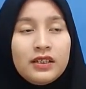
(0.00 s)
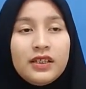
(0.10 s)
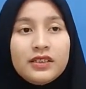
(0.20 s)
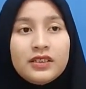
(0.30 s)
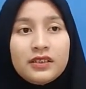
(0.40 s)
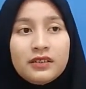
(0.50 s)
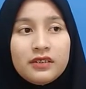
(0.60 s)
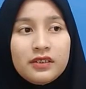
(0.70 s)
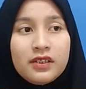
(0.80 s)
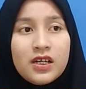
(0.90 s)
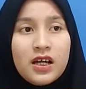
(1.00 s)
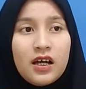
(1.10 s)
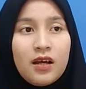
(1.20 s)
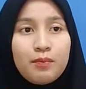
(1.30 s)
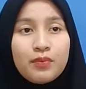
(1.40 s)
lecturer
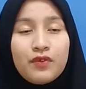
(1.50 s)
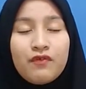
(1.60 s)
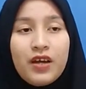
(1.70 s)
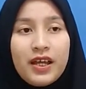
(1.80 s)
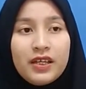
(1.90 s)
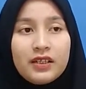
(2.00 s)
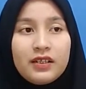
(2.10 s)
provide